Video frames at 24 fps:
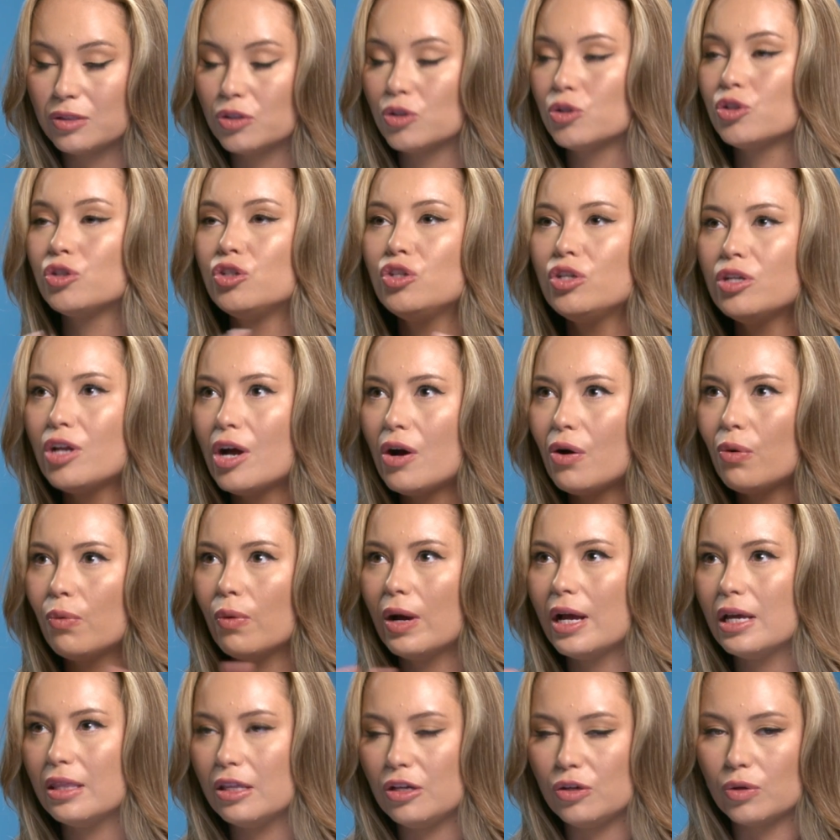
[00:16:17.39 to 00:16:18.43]
There's no
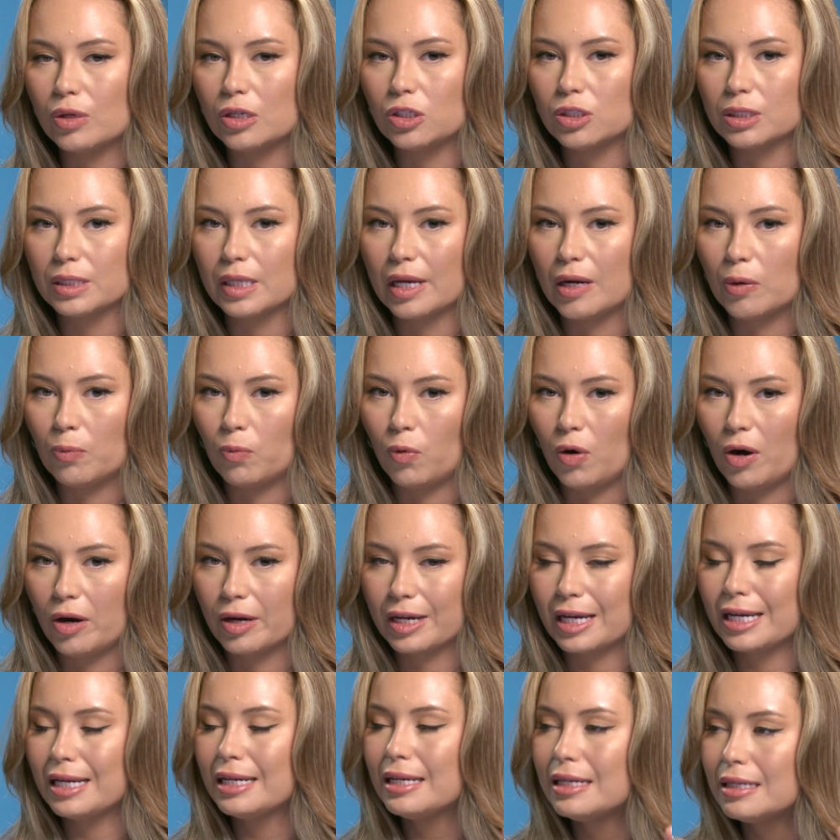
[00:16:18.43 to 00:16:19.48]
way that you could just let them
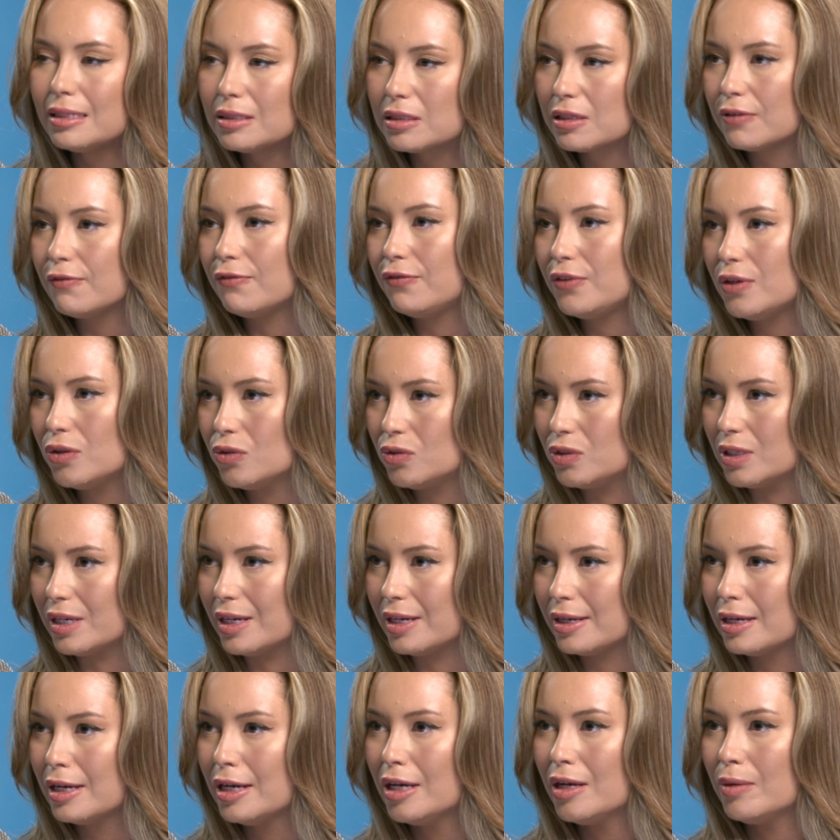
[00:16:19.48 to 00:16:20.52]
walk. And it is
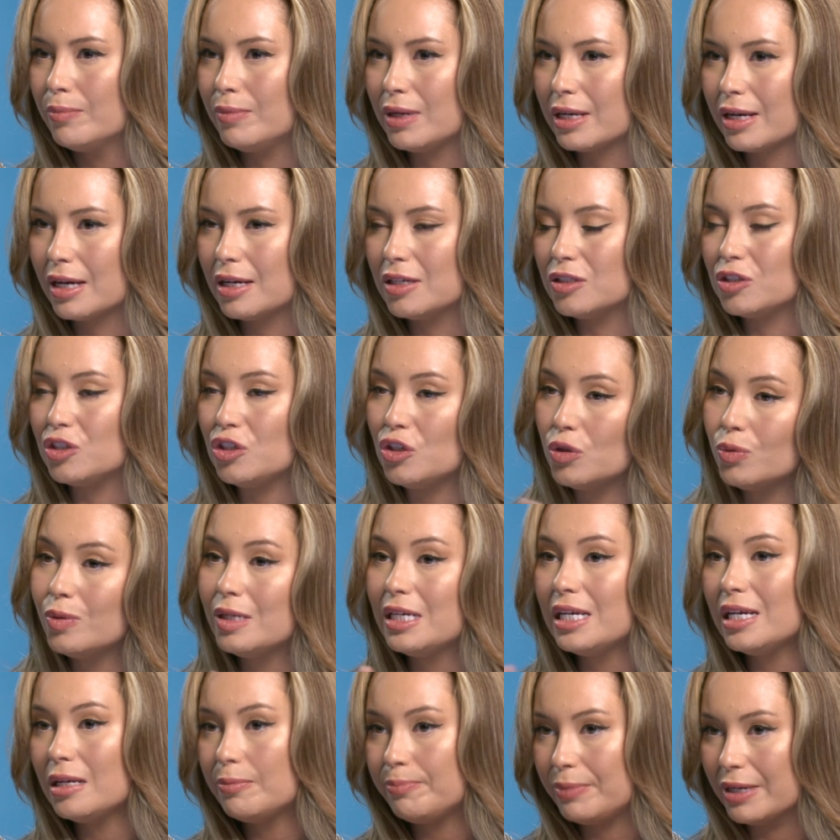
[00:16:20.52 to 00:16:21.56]
confusing because you
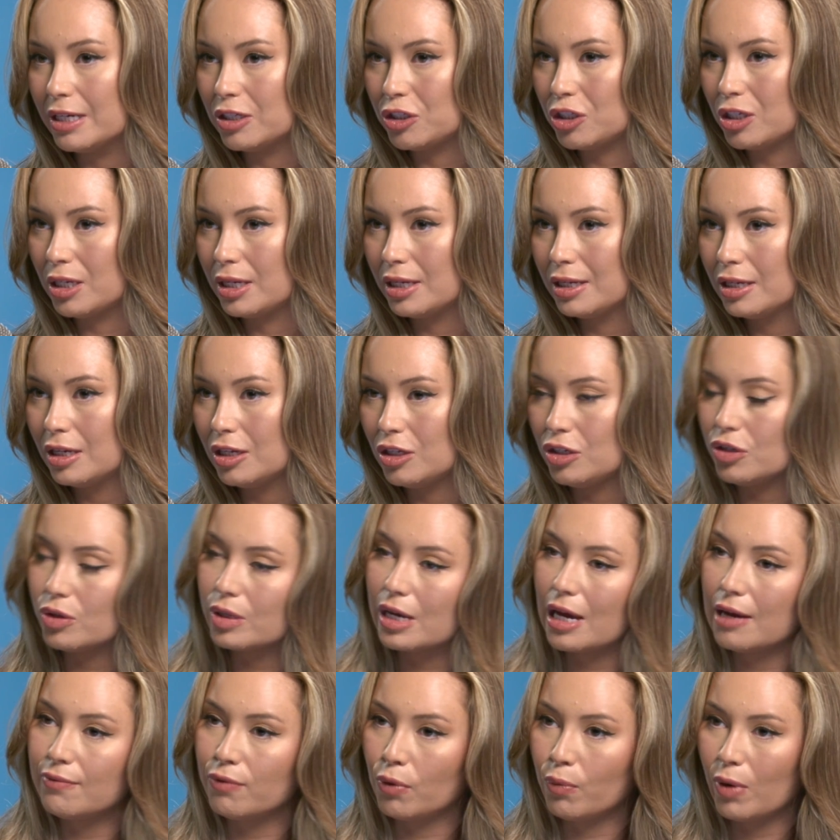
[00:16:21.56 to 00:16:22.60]
need pitching. You
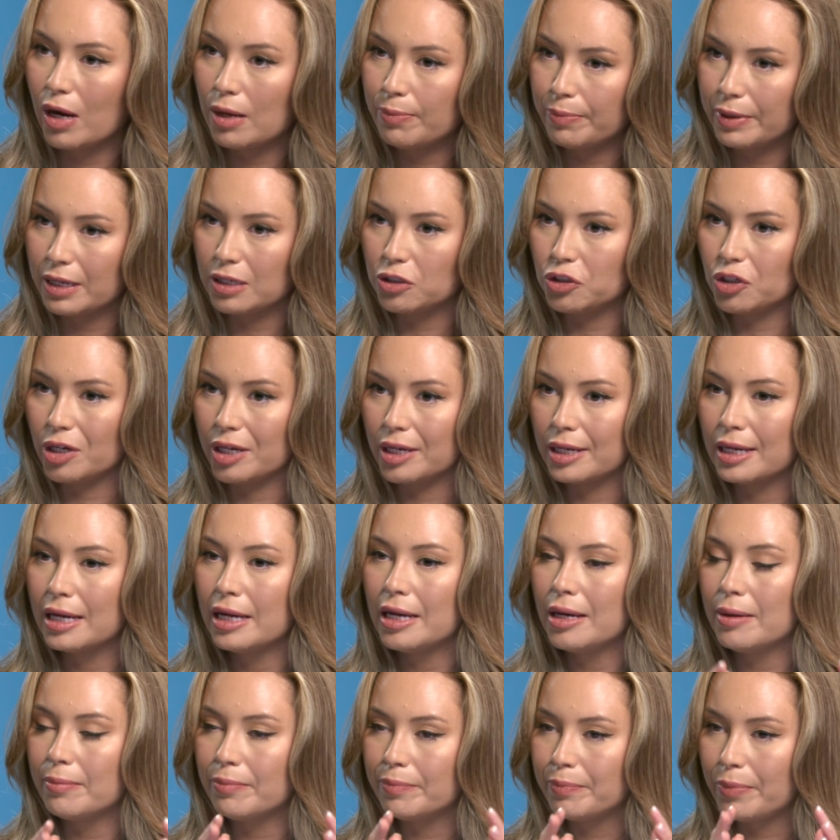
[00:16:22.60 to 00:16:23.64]
gave away pitching,
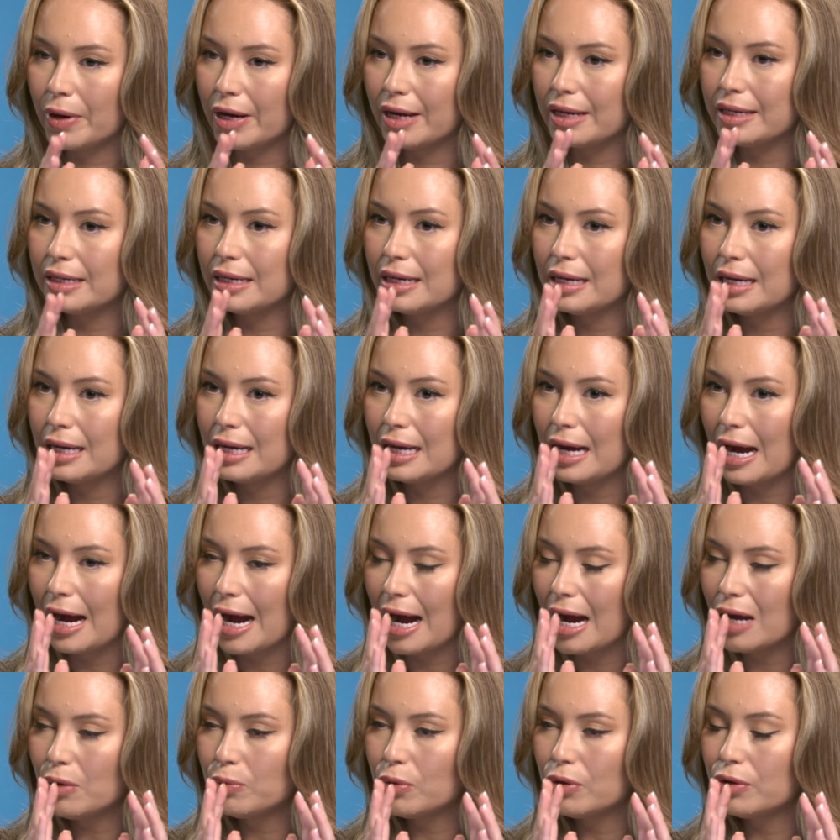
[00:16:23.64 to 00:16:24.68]
but
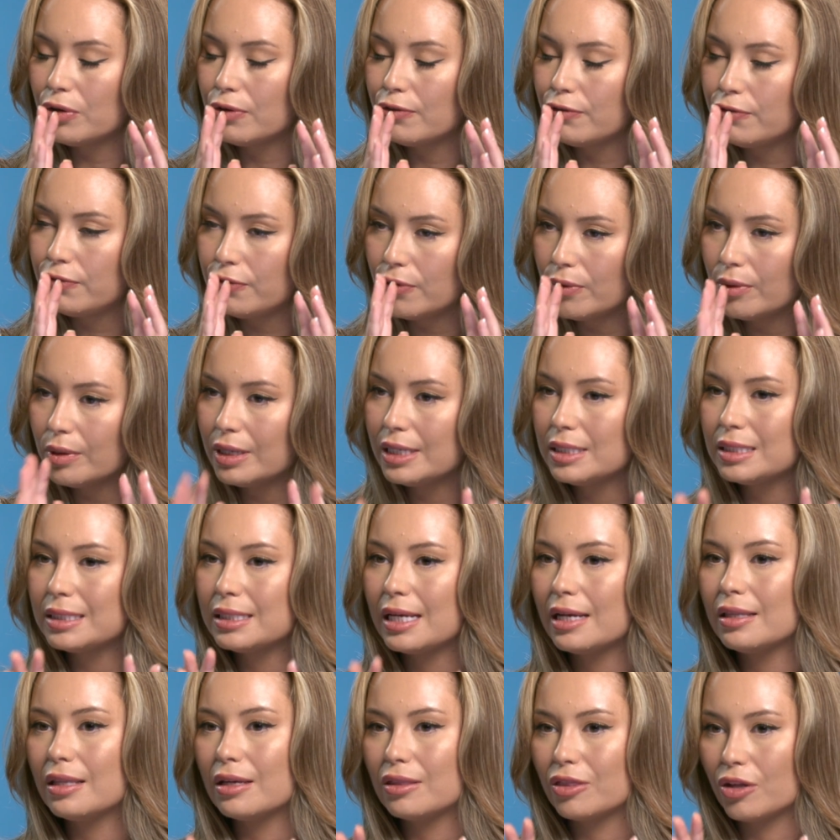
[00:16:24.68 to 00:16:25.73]
I will fully
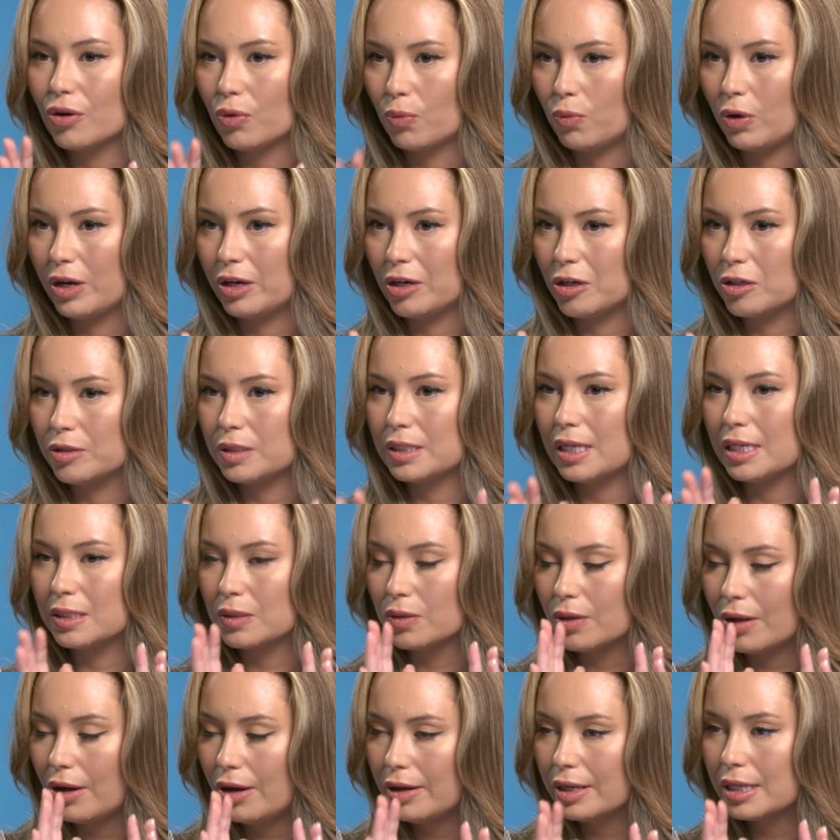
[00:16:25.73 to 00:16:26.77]
say that they're winners as
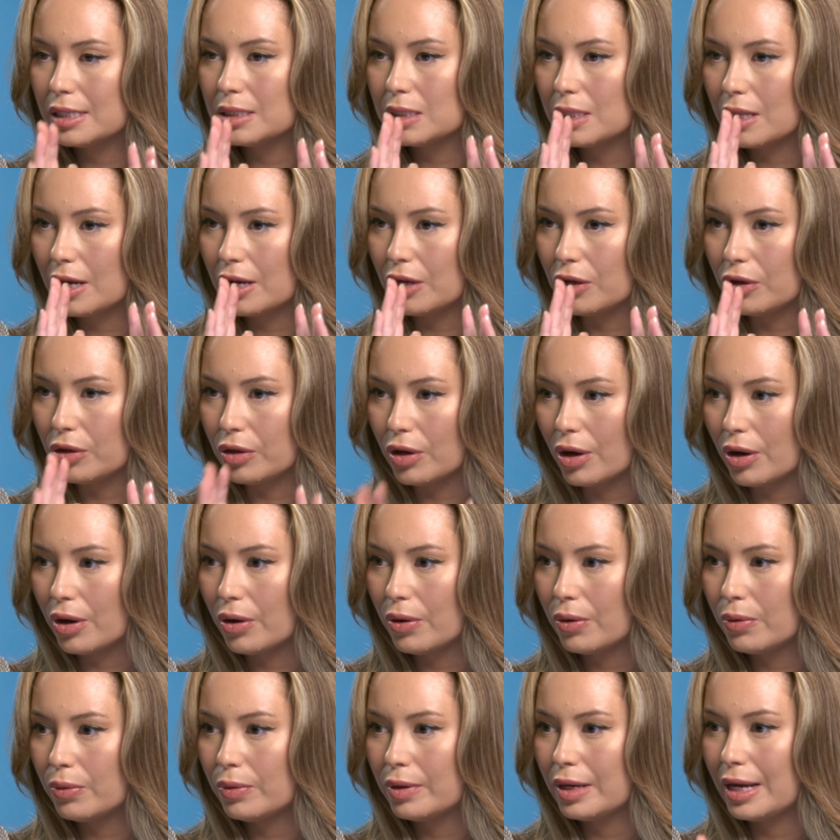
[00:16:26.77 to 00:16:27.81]
long as they
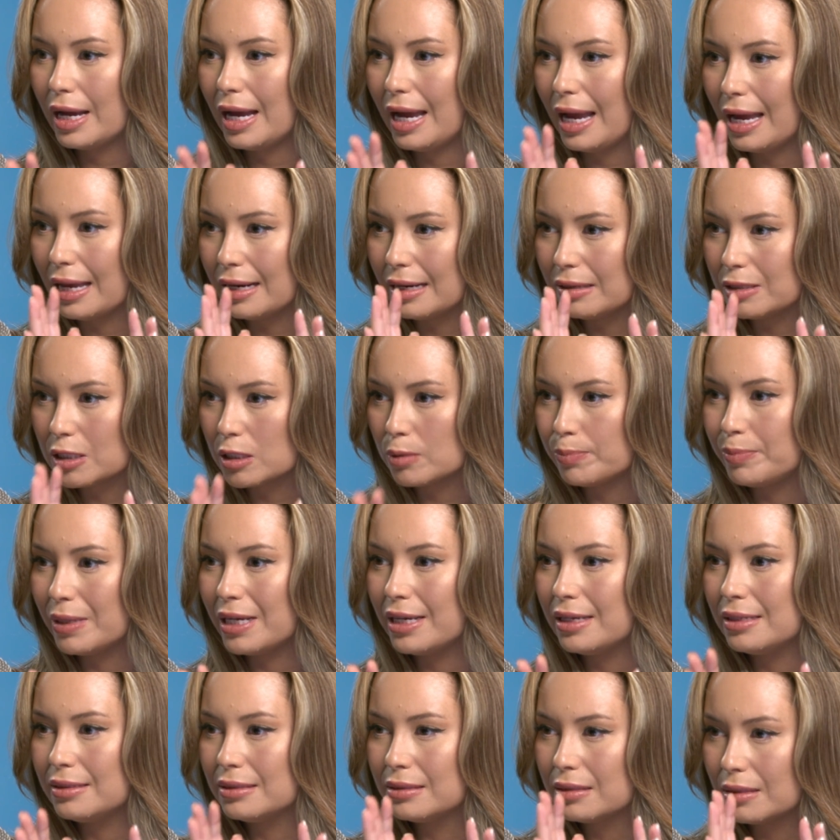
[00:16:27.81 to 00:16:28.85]
go and
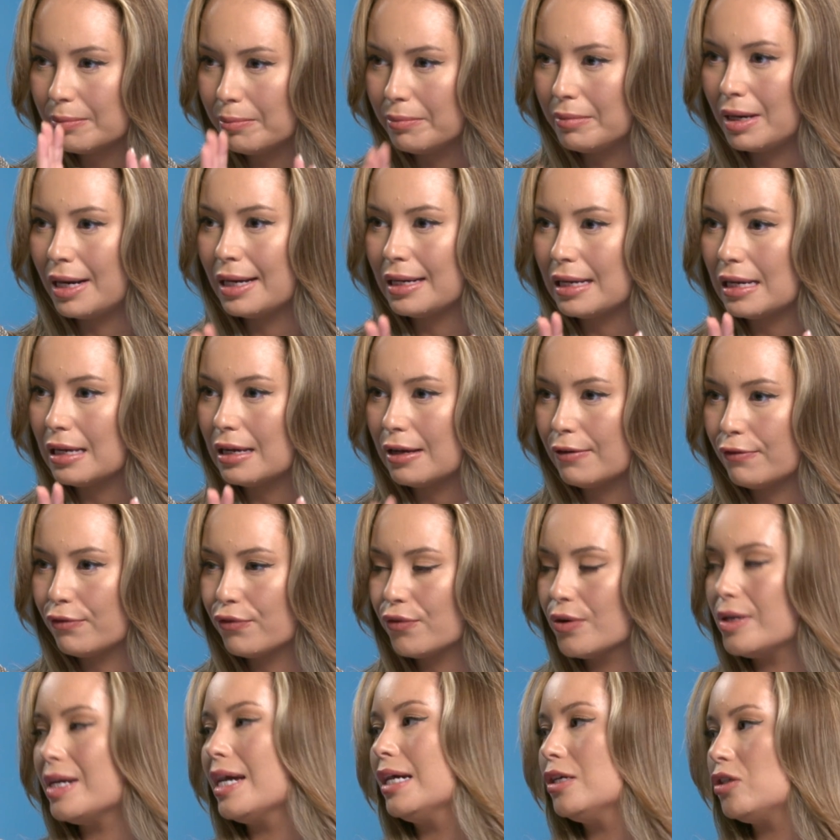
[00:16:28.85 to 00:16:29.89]
spend money in
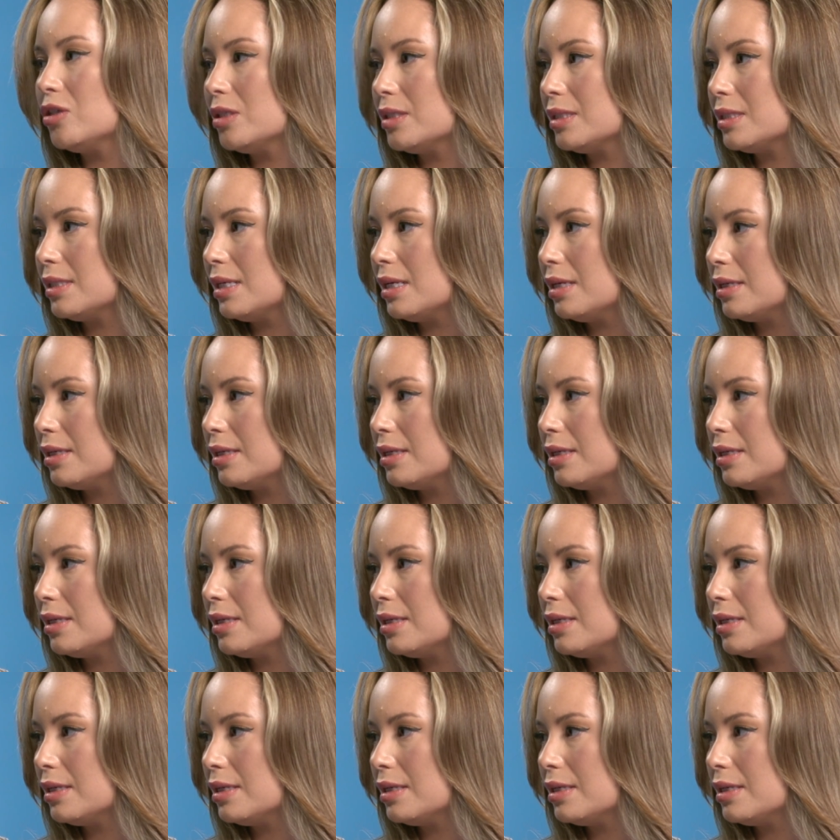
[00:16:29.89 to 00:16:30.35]
free agency.